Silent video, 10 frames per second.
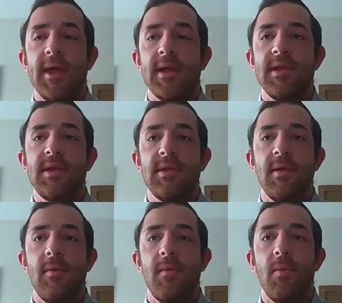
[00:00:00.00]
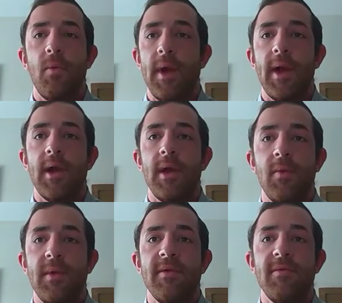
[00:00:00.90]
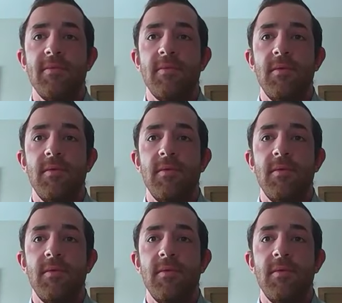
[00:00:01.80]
It's where we've